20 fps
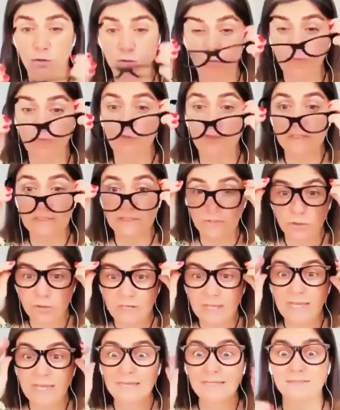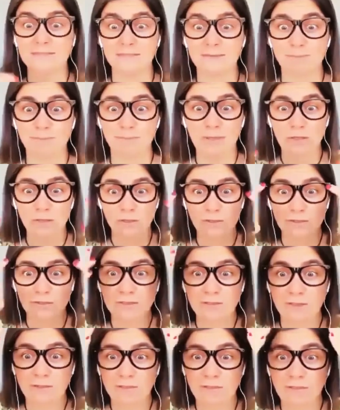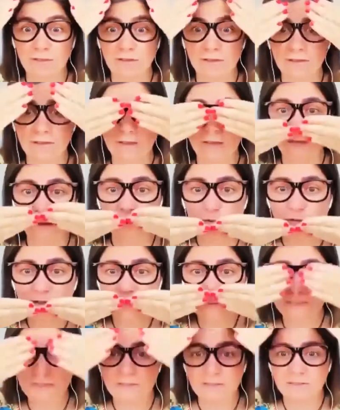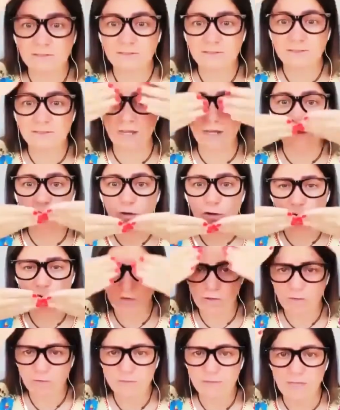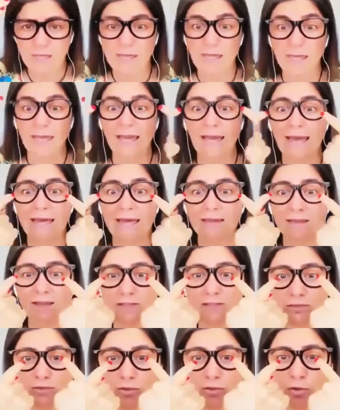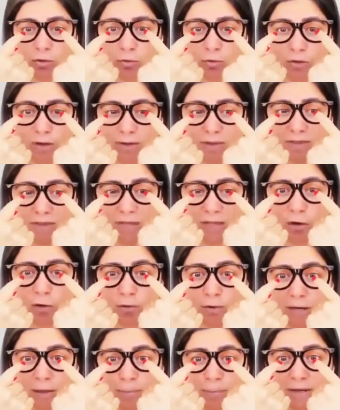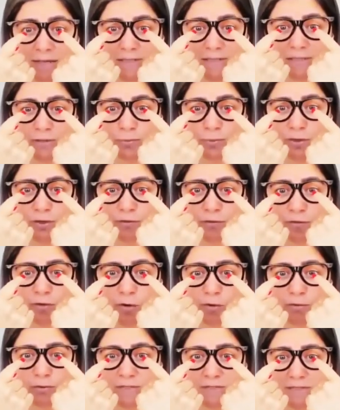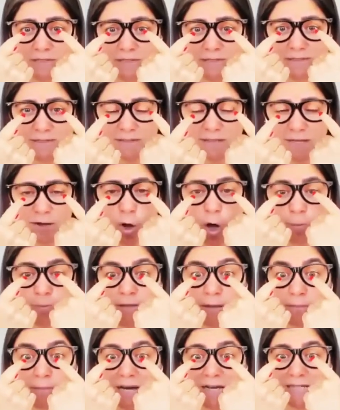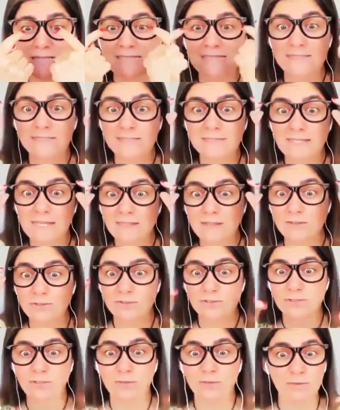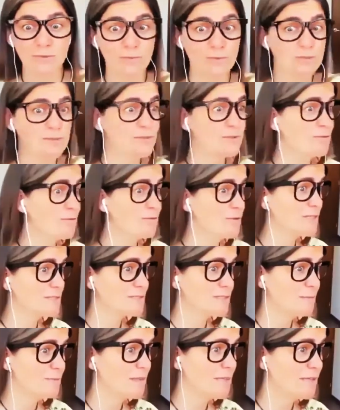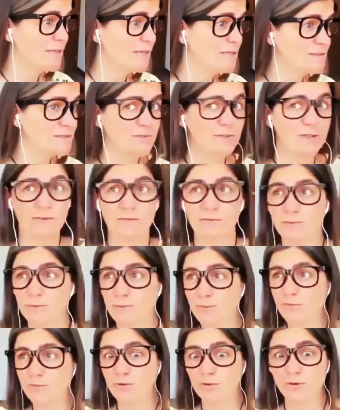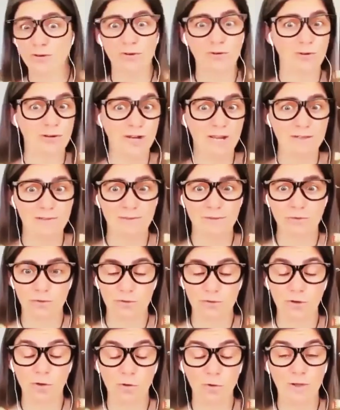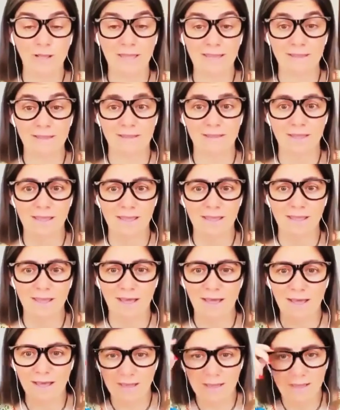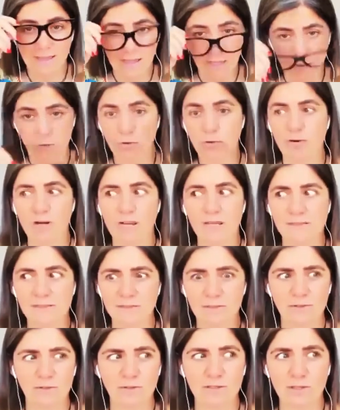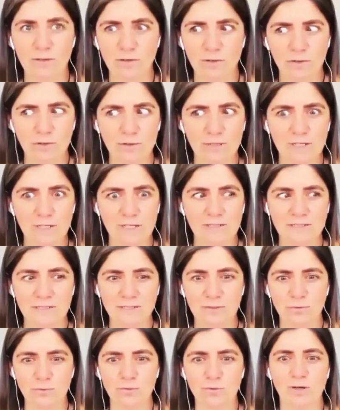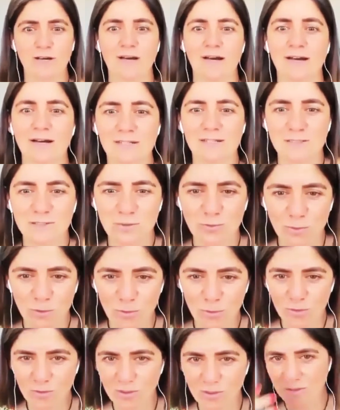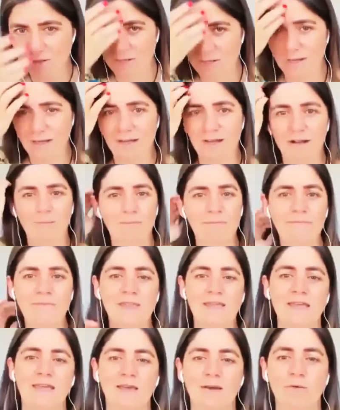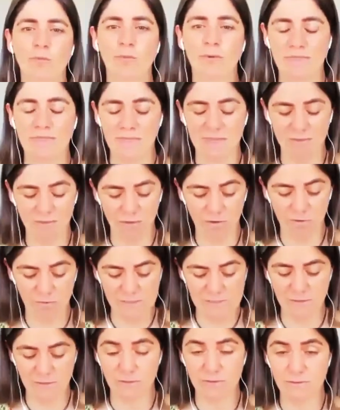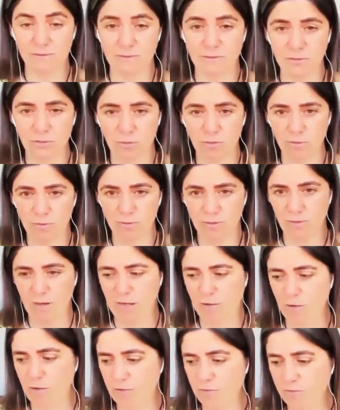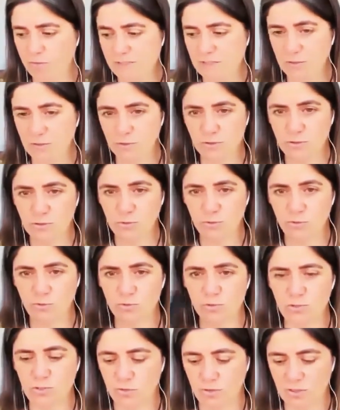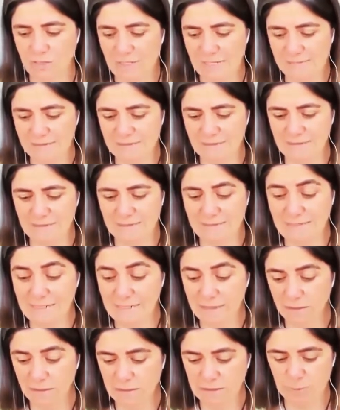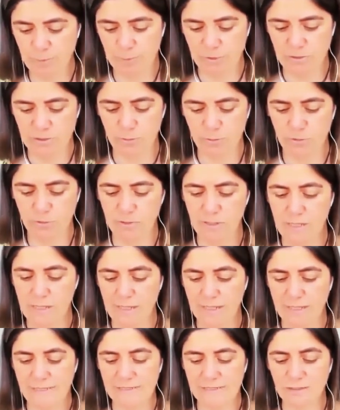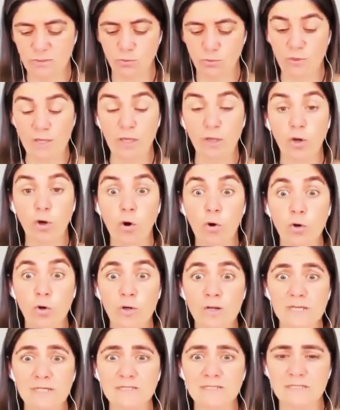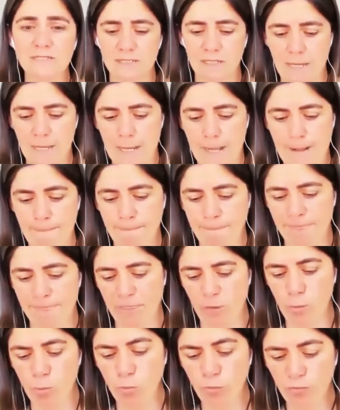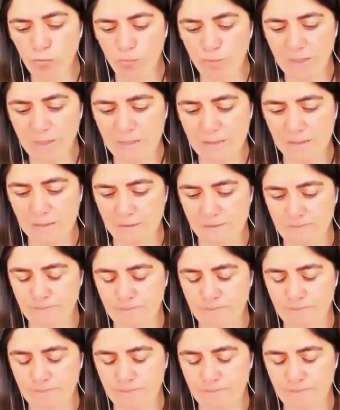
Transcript: to fix your gaze because the crystals are curved. And so the only place where focus is optimized is the center. So if you want to look at something else, you have to move your whole head. Uh-huh. Your eyes are not encouraged to look within the crystal. So another reason to use your glasses as little as possible is to encourage the movement